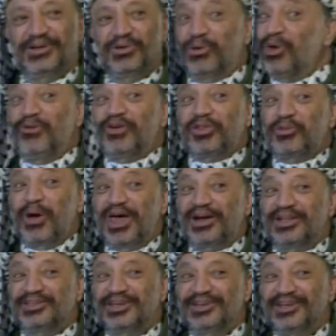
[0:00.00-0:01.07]
All over the
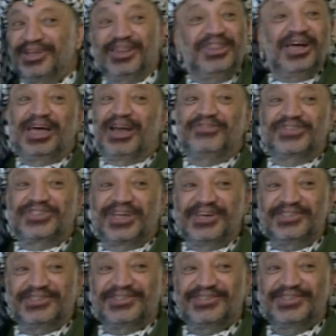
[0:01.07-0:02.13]
world, in the Gulf
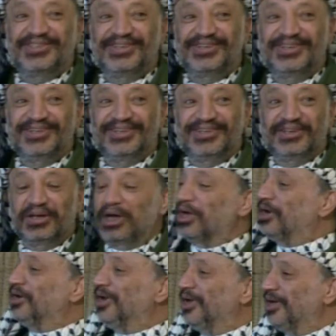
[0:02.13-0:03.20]
states,
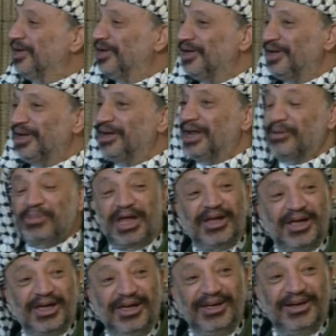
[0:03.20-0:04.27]
in
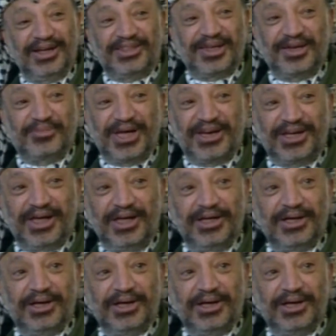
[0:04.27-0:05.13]
America, Latin America,